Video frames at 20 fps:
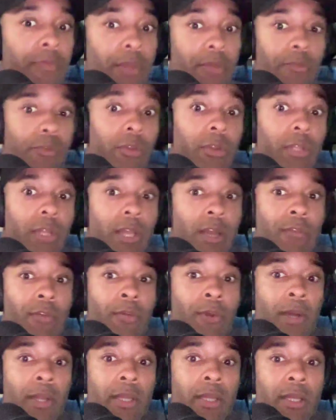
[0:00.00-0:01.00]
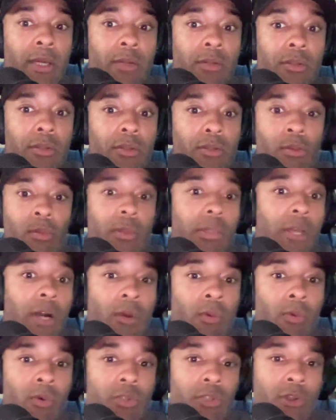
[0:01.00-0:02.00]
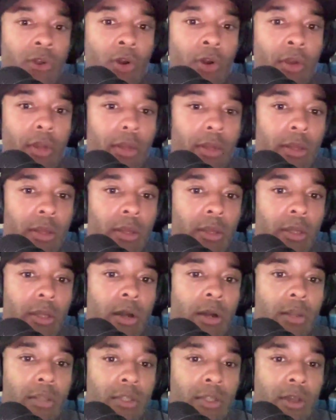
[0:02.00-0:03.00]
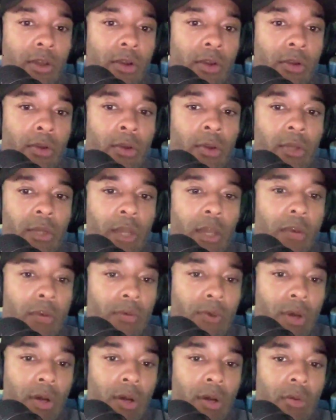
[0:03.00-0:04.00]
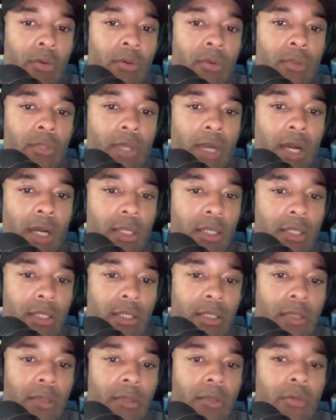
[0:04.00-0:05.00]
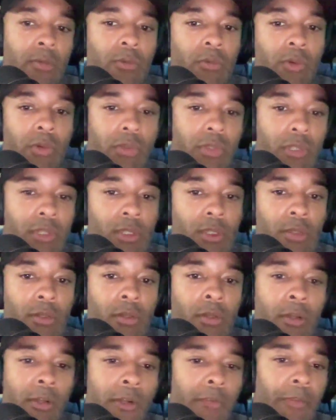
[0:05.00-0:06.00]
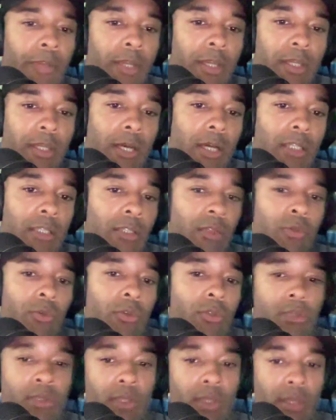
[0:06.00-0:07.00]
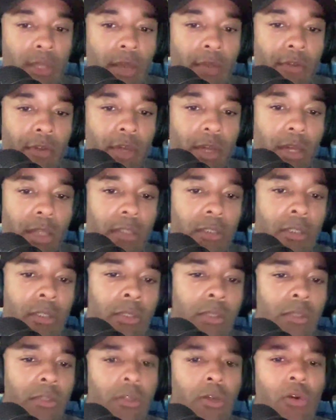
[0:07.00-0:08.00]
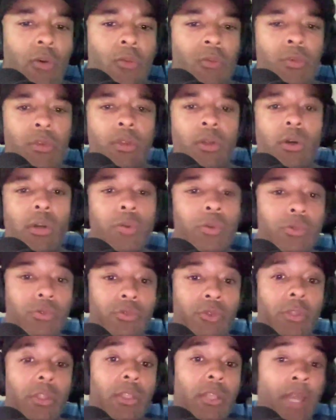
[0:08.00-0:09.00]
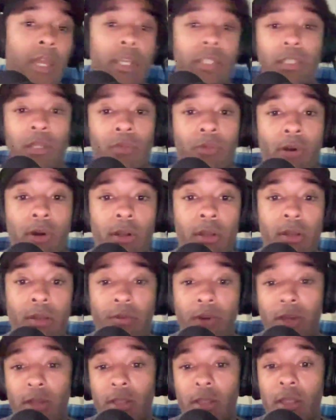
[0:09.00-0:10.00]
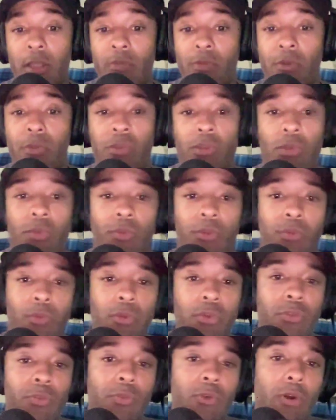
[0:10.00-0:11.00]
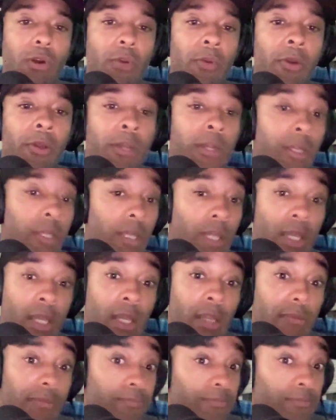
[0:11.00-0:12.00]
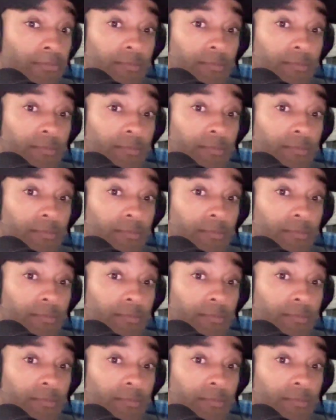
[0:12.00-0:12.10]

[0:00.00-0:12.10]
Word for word: really everybody else only got one target. Calcaterra, Gainwell, Dotson, Wilson. And Dotson and Wilson didn't have a catch. So, you know, it was really the A.J. Brown and DeVonta Smith show for the most part. And